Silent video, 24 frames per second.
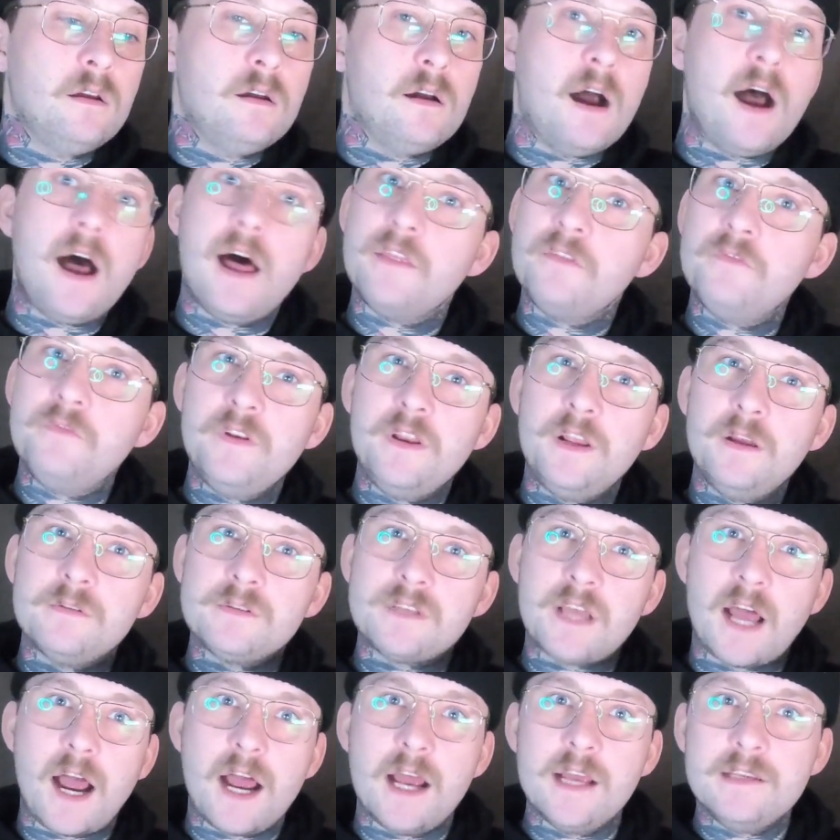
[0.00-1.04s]
all the videos
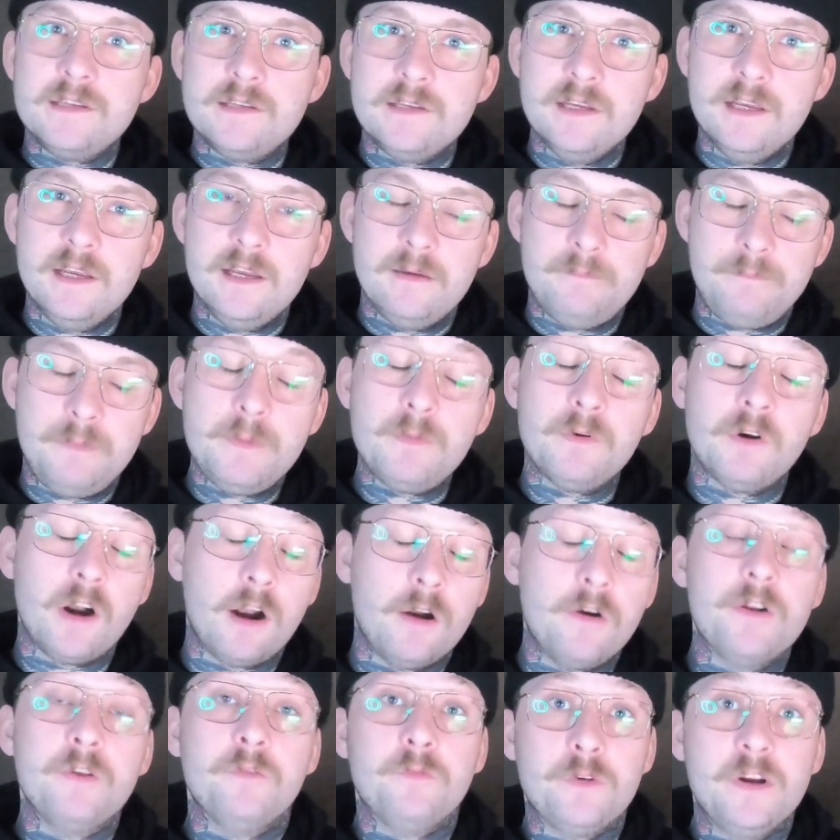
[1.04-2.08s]
I see, people are
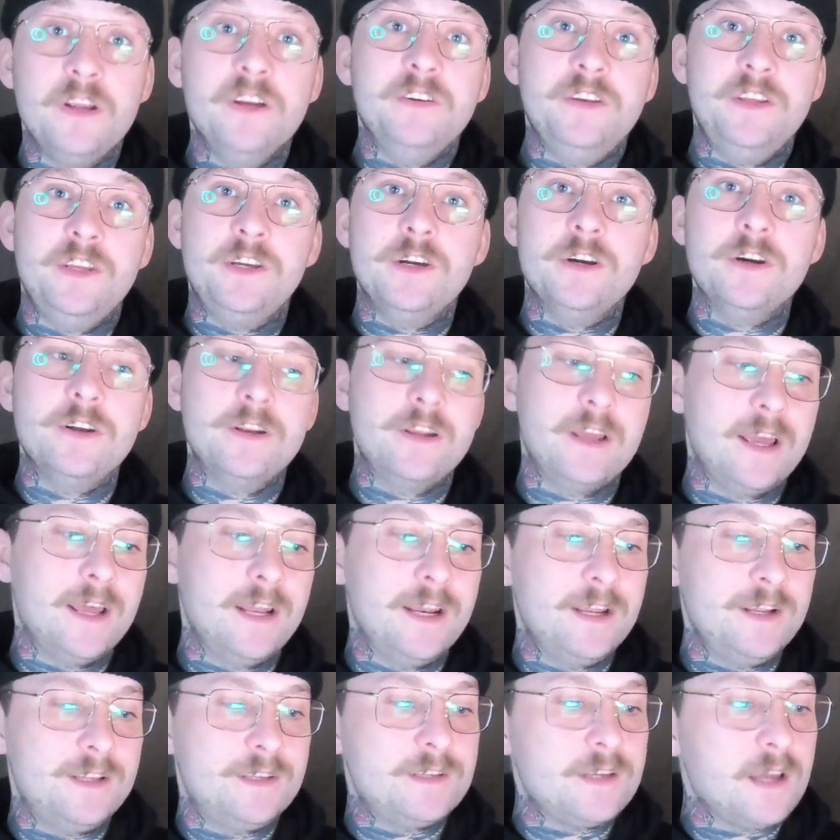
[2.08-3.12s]
already really good. And
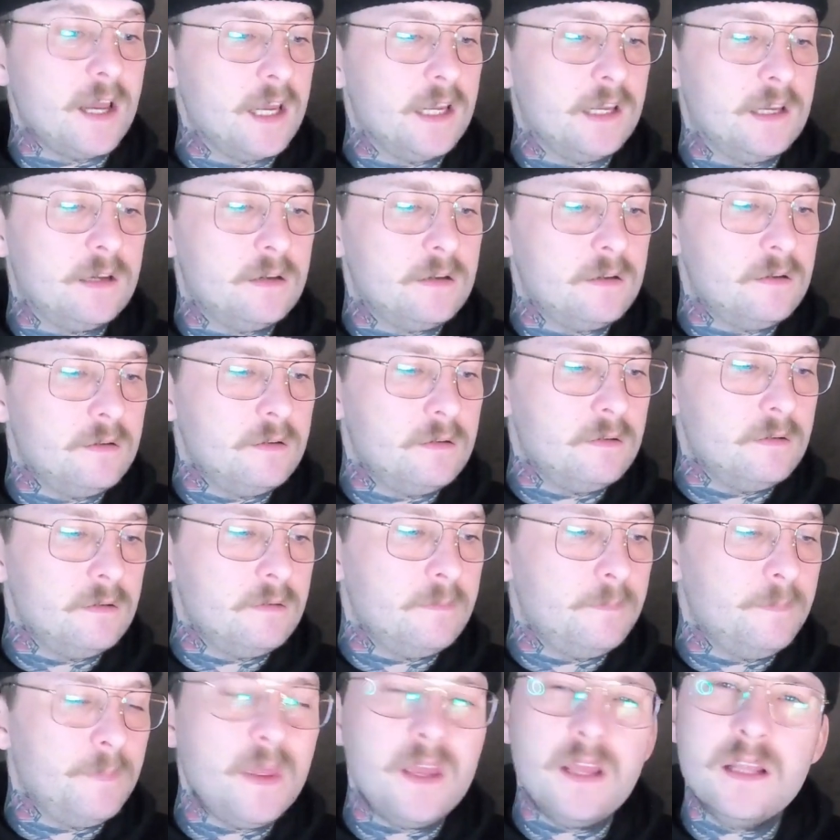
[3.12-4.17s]
it's, like,
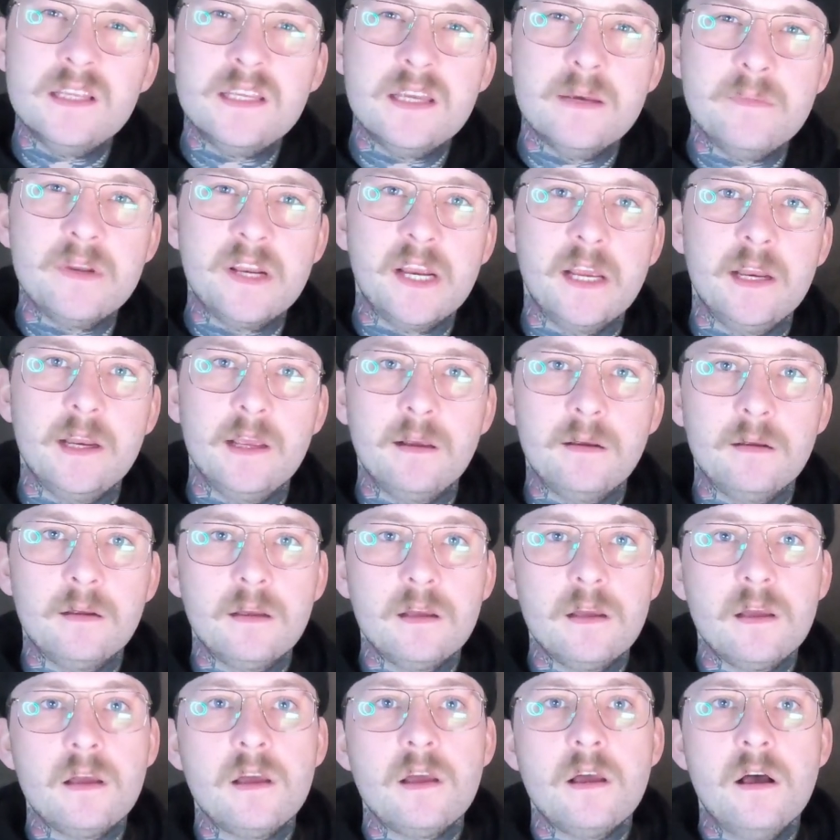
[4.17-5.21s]
intimidating.
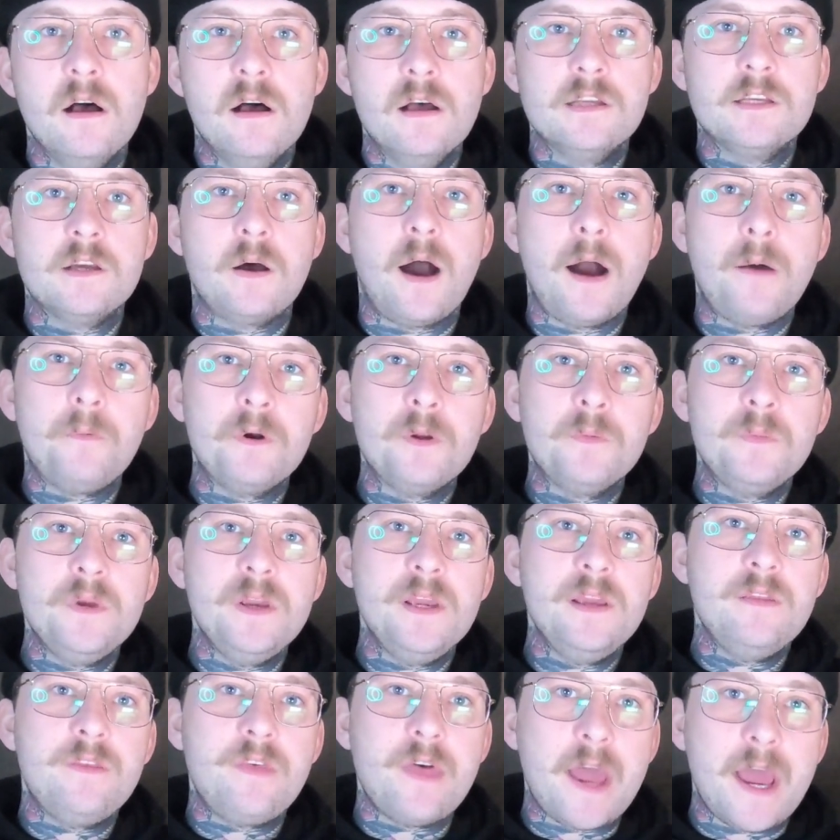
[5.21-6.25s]
So I'm going to
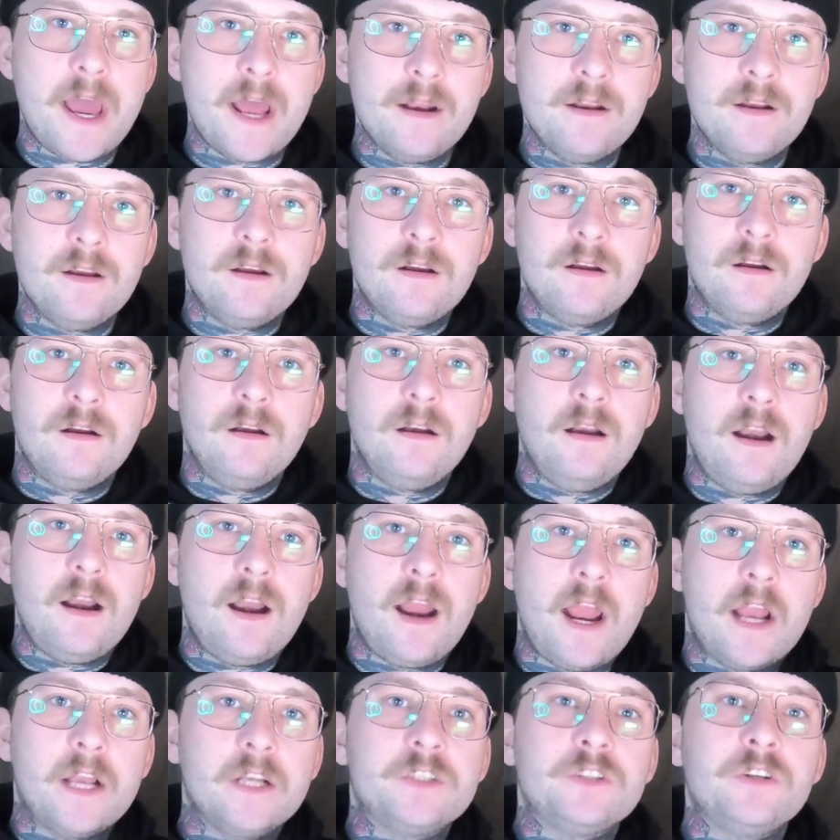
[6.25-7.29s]
be that
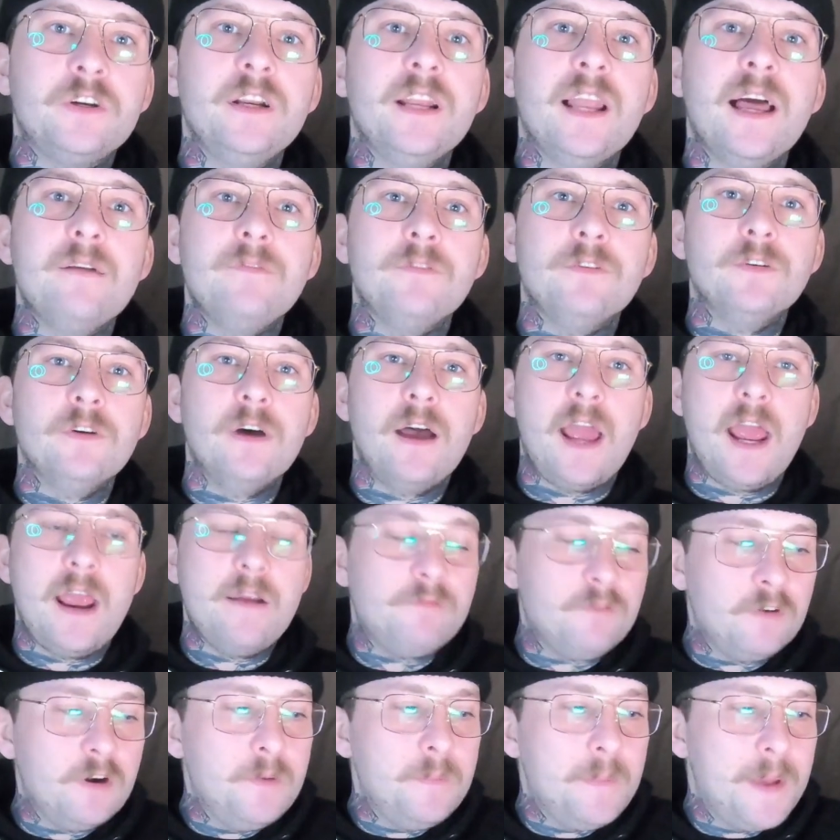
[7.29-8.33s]
entry-level,
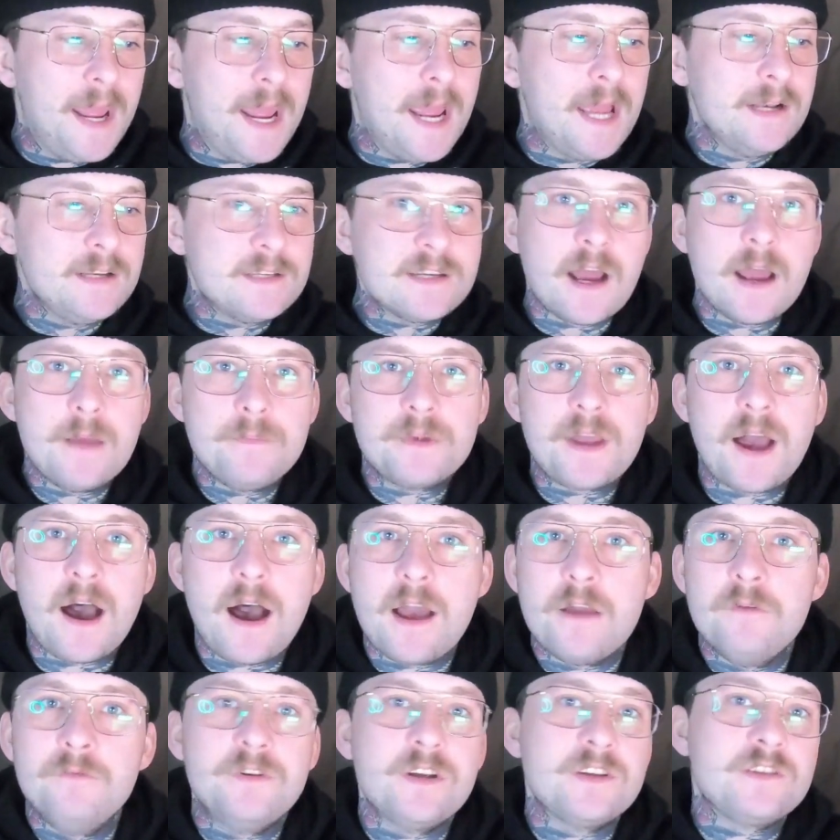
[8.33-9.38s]
everyman type guy
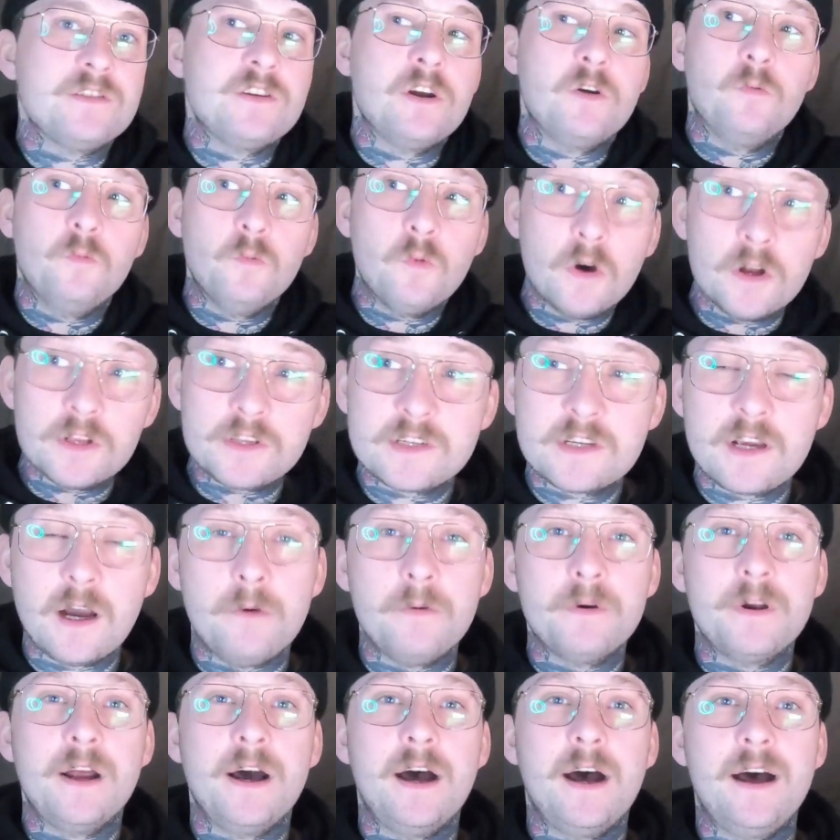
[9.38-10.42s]
who doesn't know what's
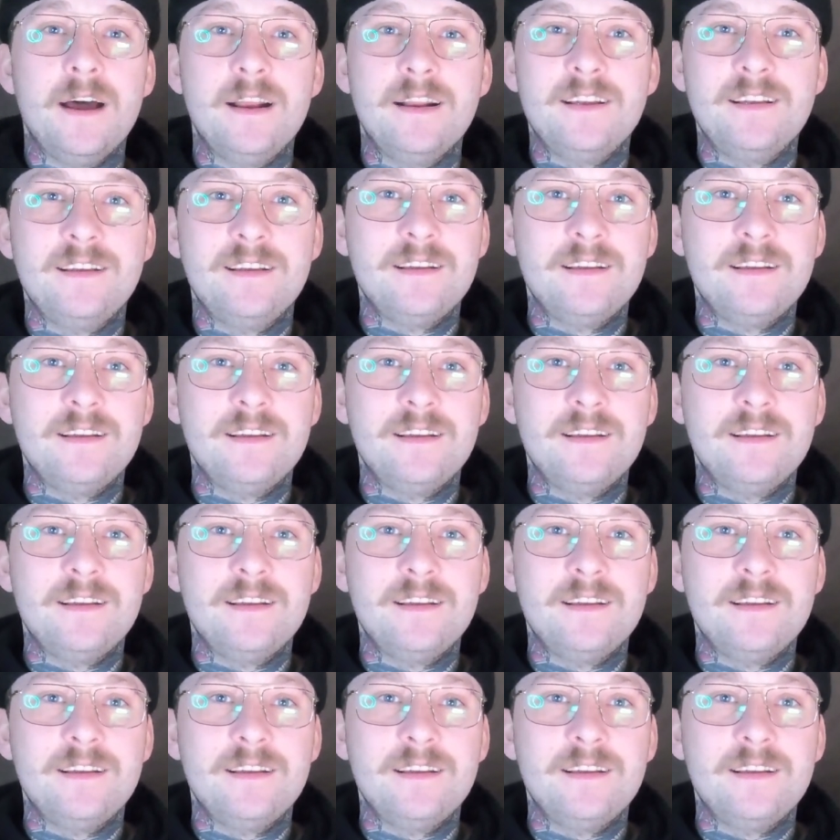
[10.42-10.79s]
going on.